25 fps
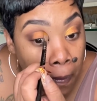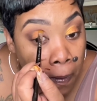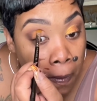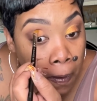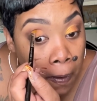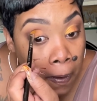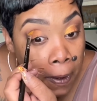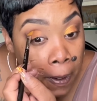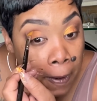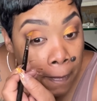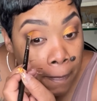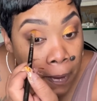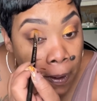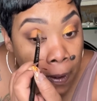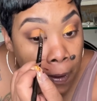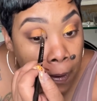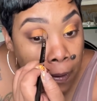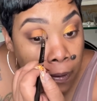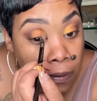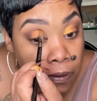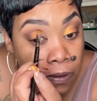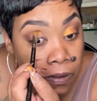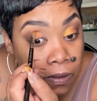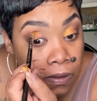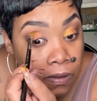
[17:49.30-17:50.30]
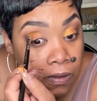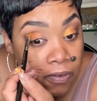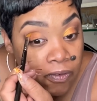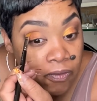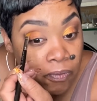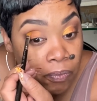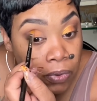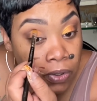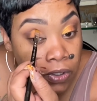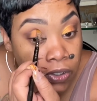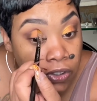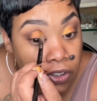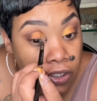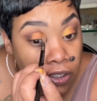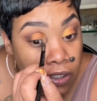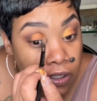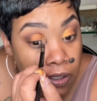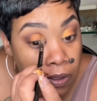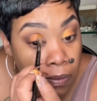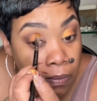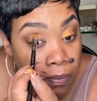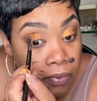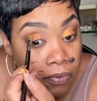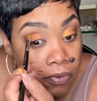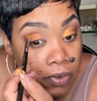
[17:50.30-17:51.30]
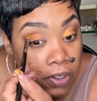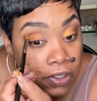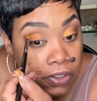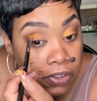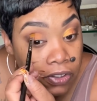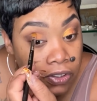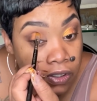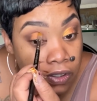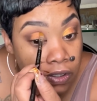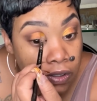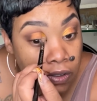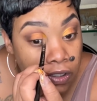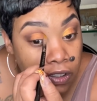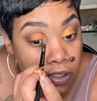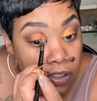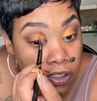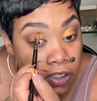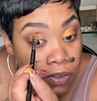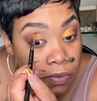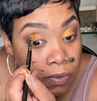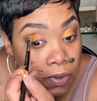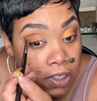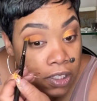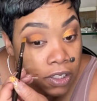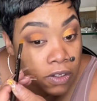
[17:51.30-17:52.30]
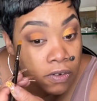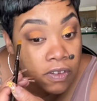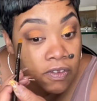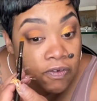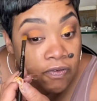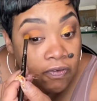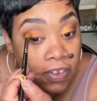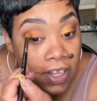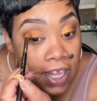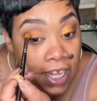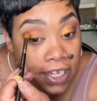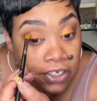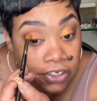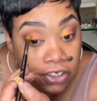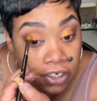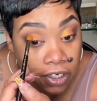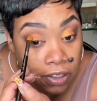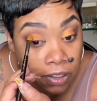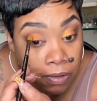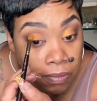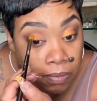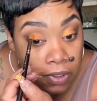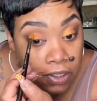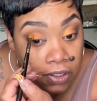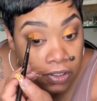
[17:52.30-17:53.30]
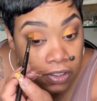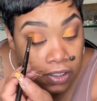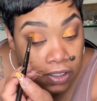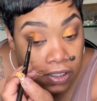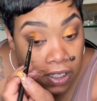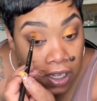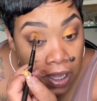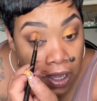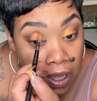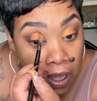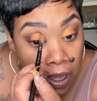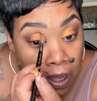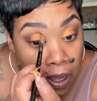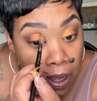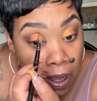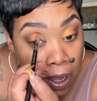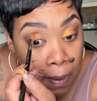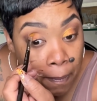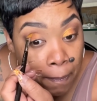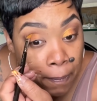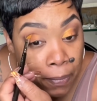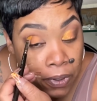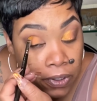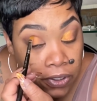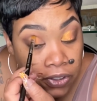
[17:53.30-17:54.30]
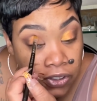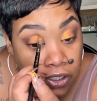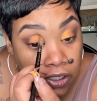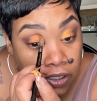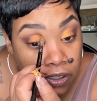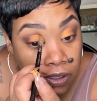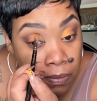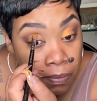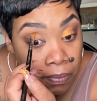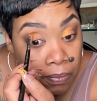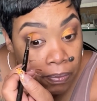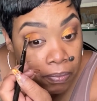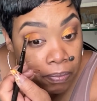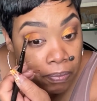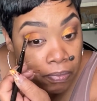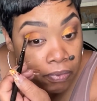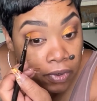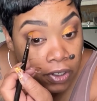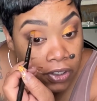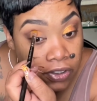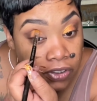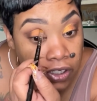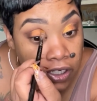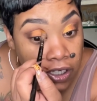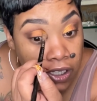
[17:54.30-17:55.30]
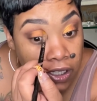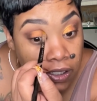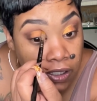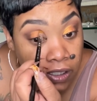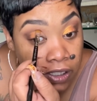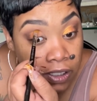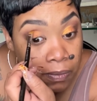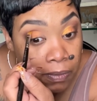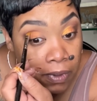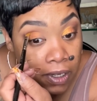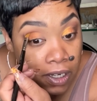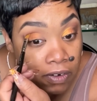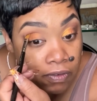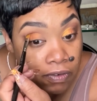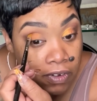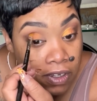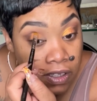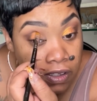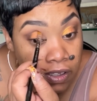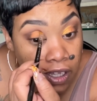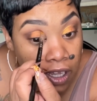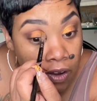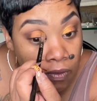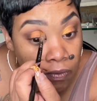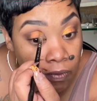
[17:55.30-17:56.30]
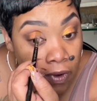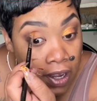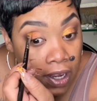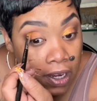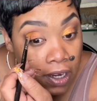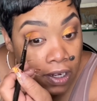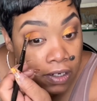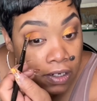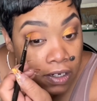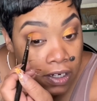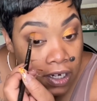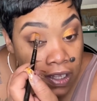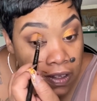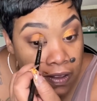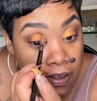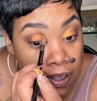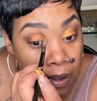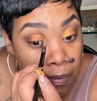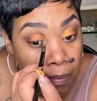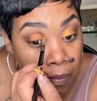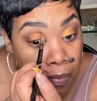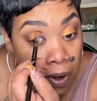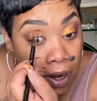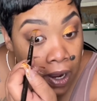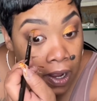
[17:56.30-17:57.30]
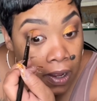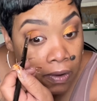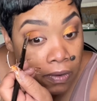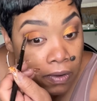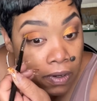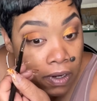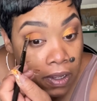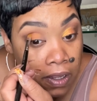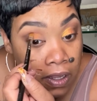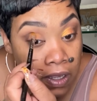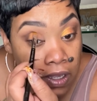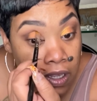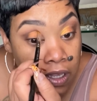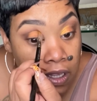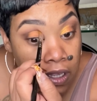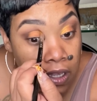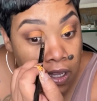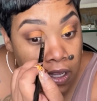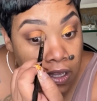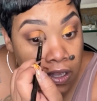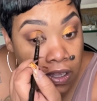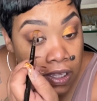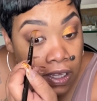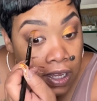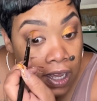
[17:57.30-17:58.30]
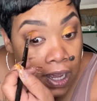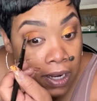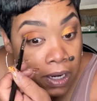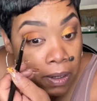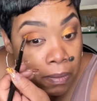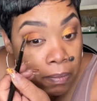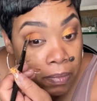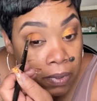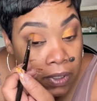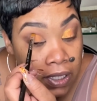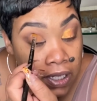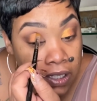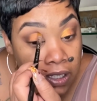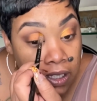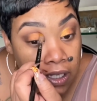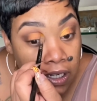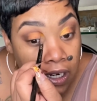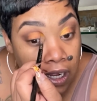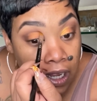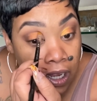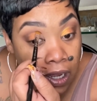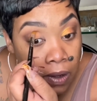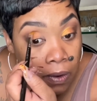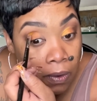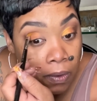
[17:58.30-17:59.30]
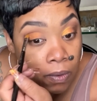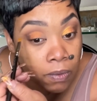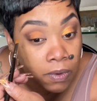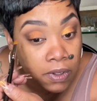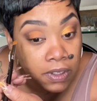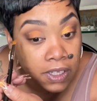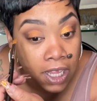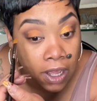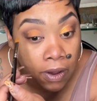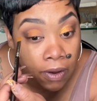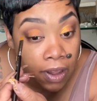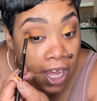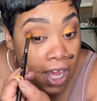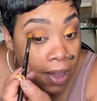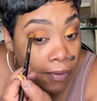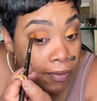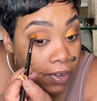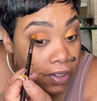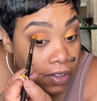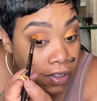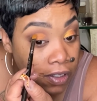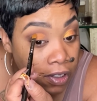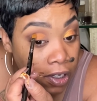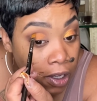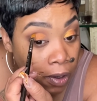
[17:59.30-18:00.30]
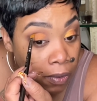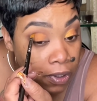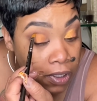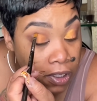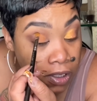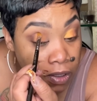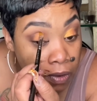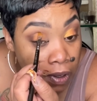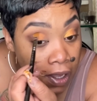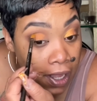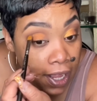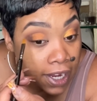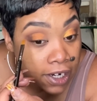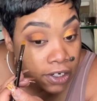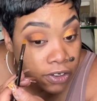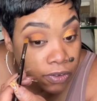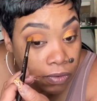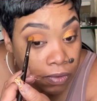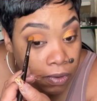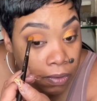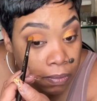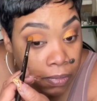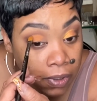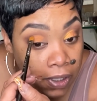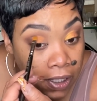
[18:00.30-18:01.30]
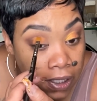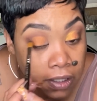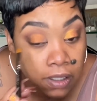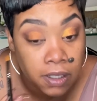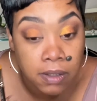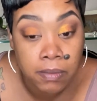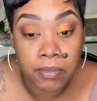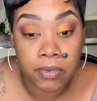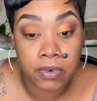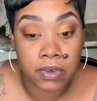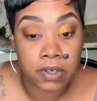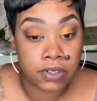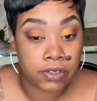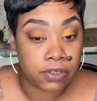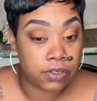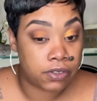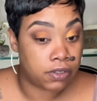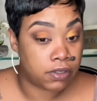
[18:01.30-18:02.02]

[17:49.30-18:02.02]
And I'm kind of pushing the brush. This is one of those flat shader brushes. I'm pushing the brush into my crease, like right underneath that brown, to kind of blend it out without having to go into an actual blending brush.